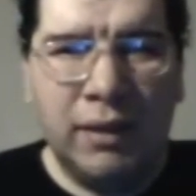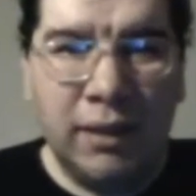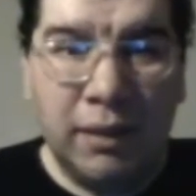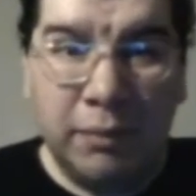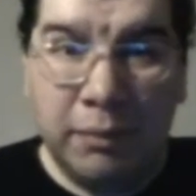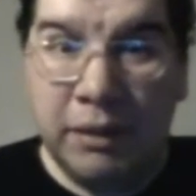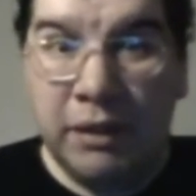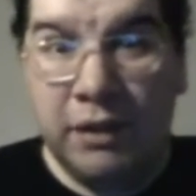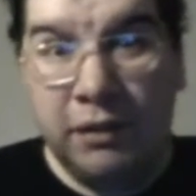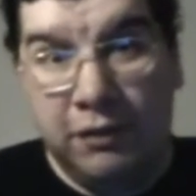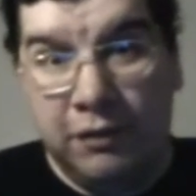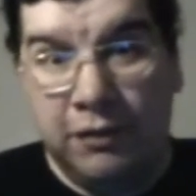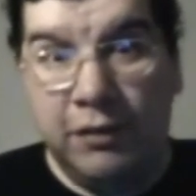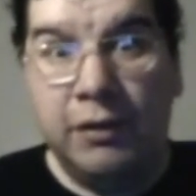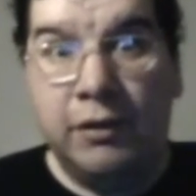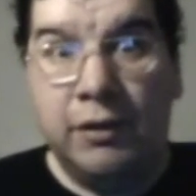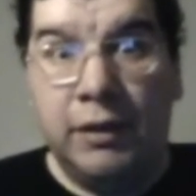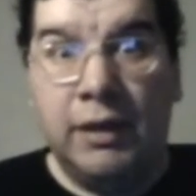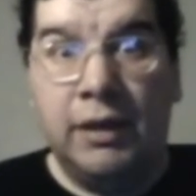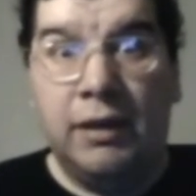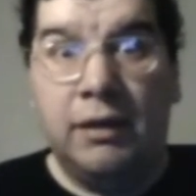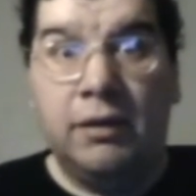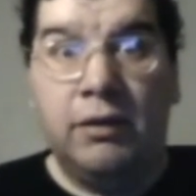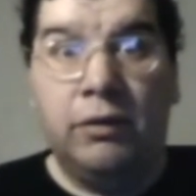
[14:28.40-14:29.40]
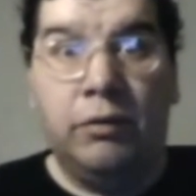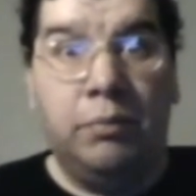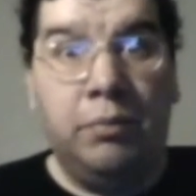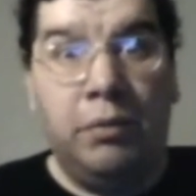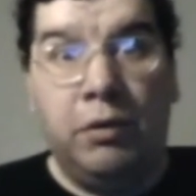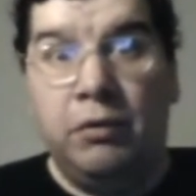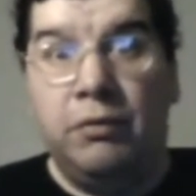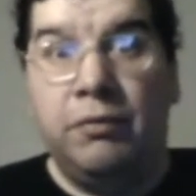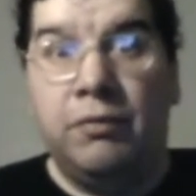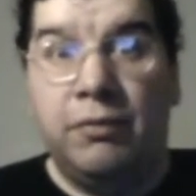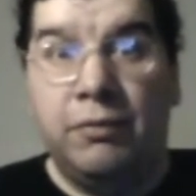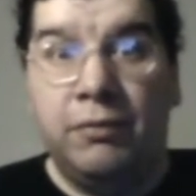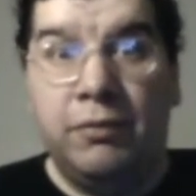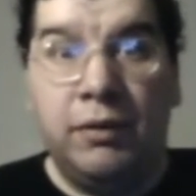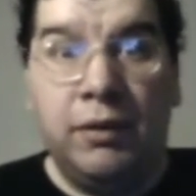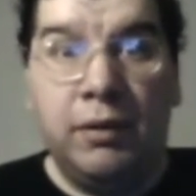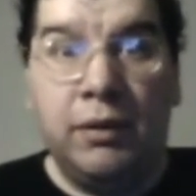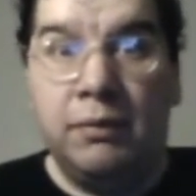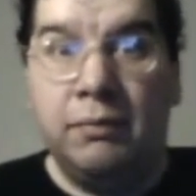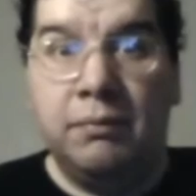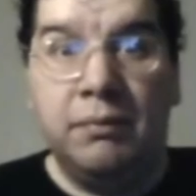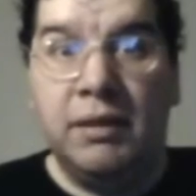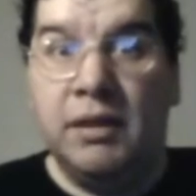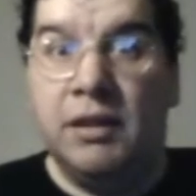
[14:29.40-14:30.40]
I mean, considering how they're both
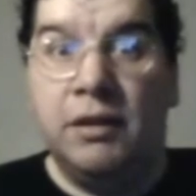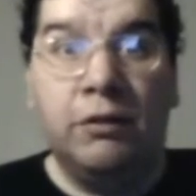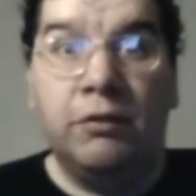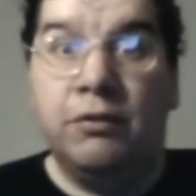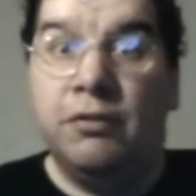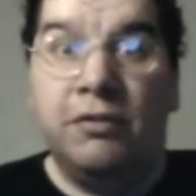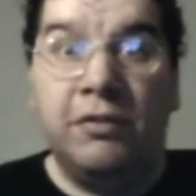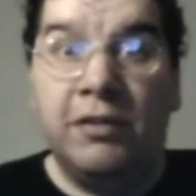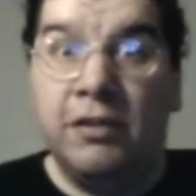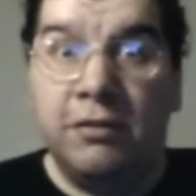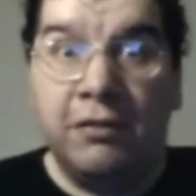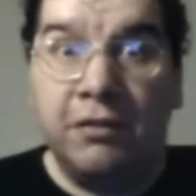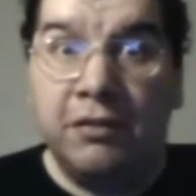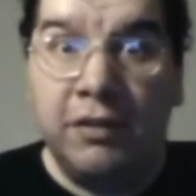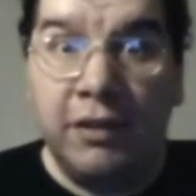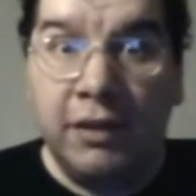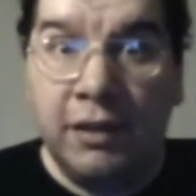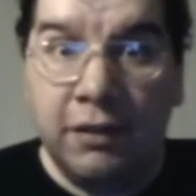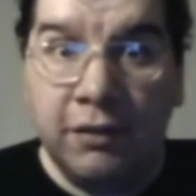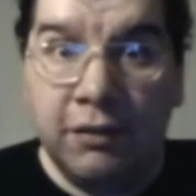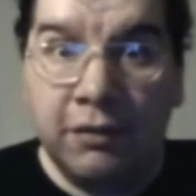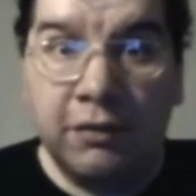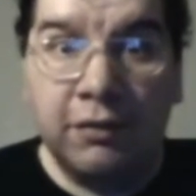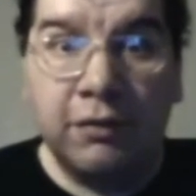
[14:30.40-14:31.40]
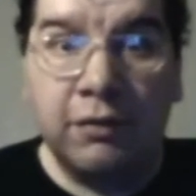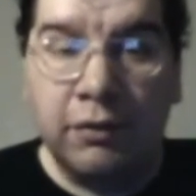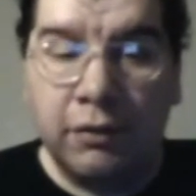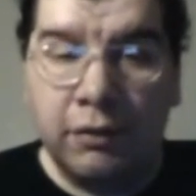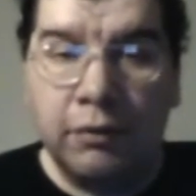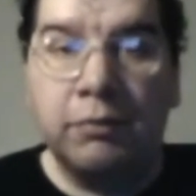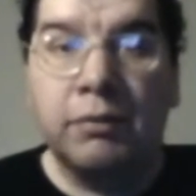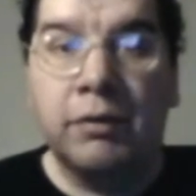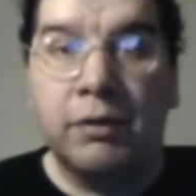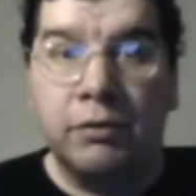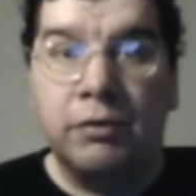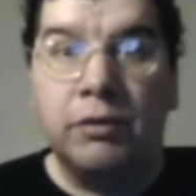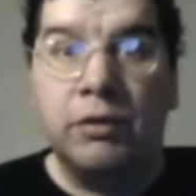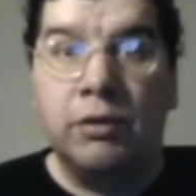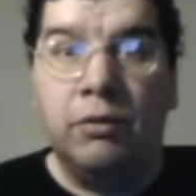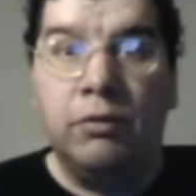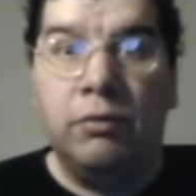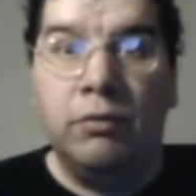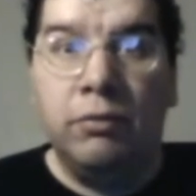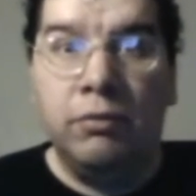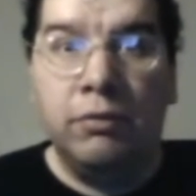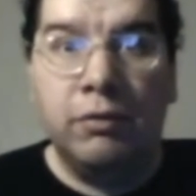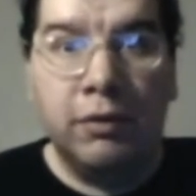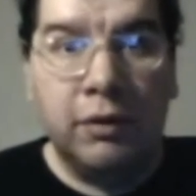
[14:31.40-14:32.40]
um, in their 60s, so they're very
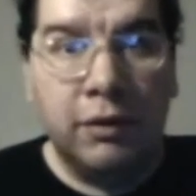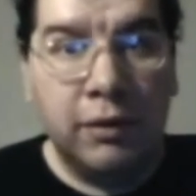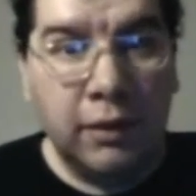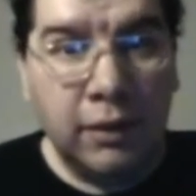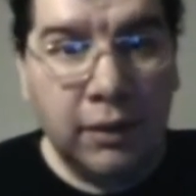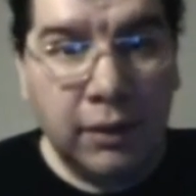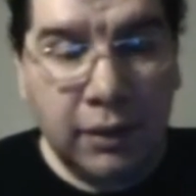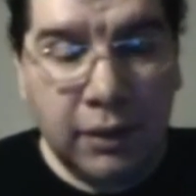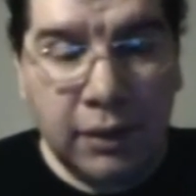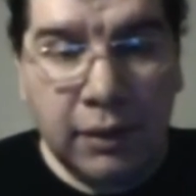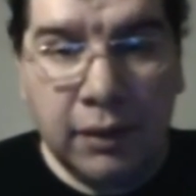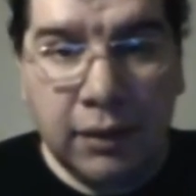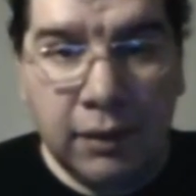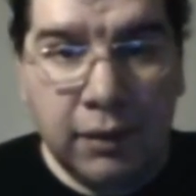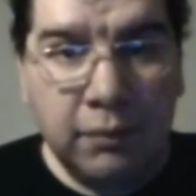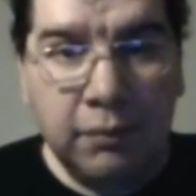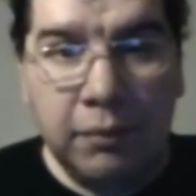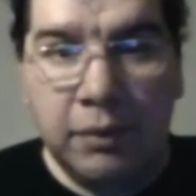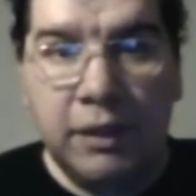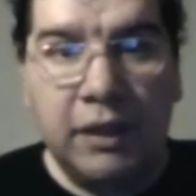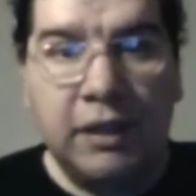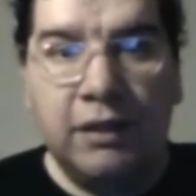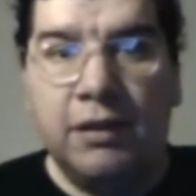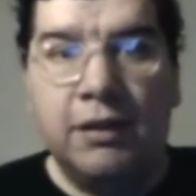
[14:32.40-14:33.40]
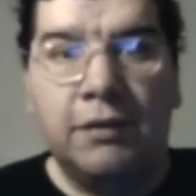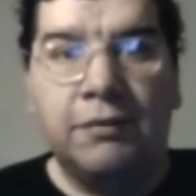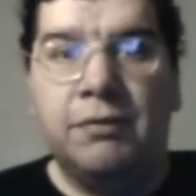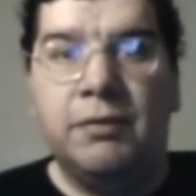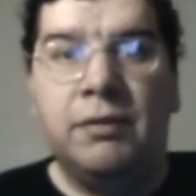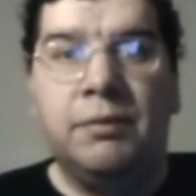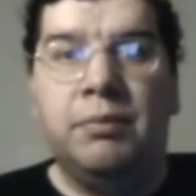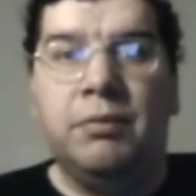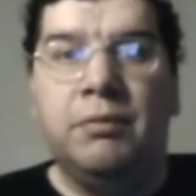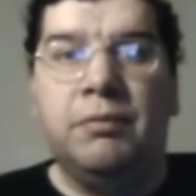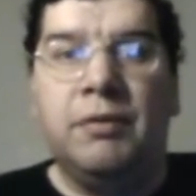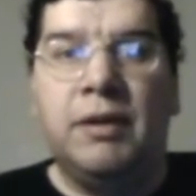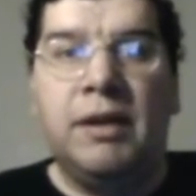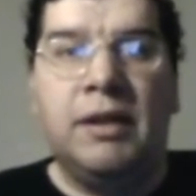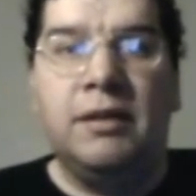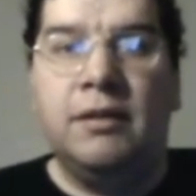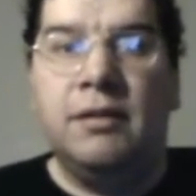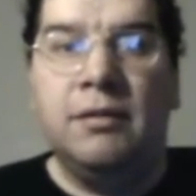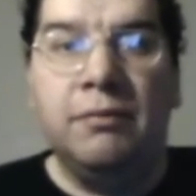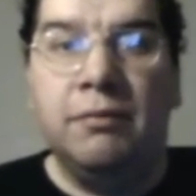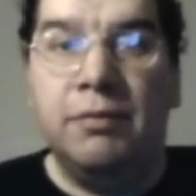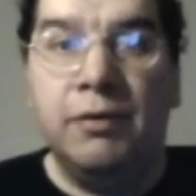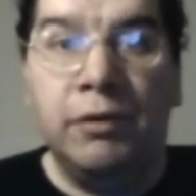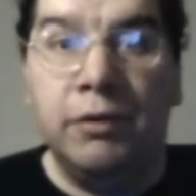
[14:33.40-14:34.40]
old, but they definitely provide
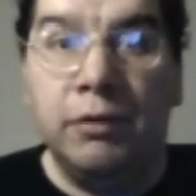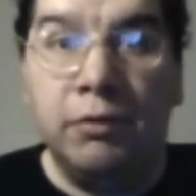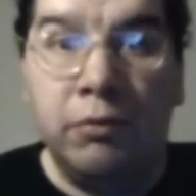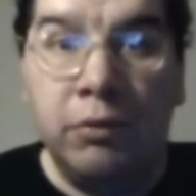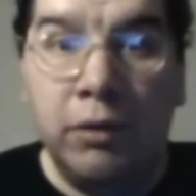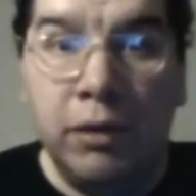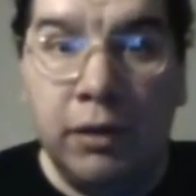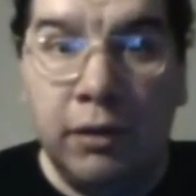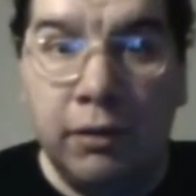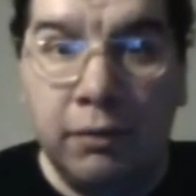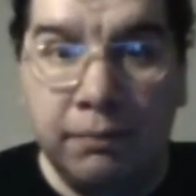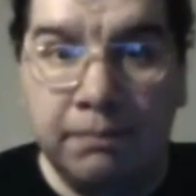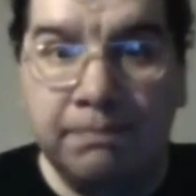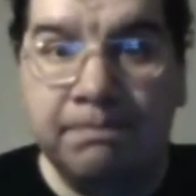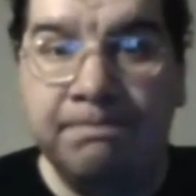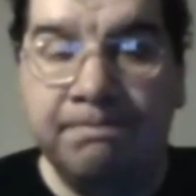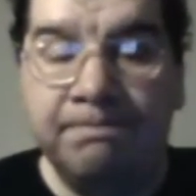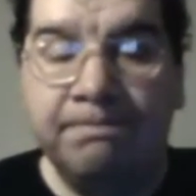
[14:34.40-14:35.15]
them very well.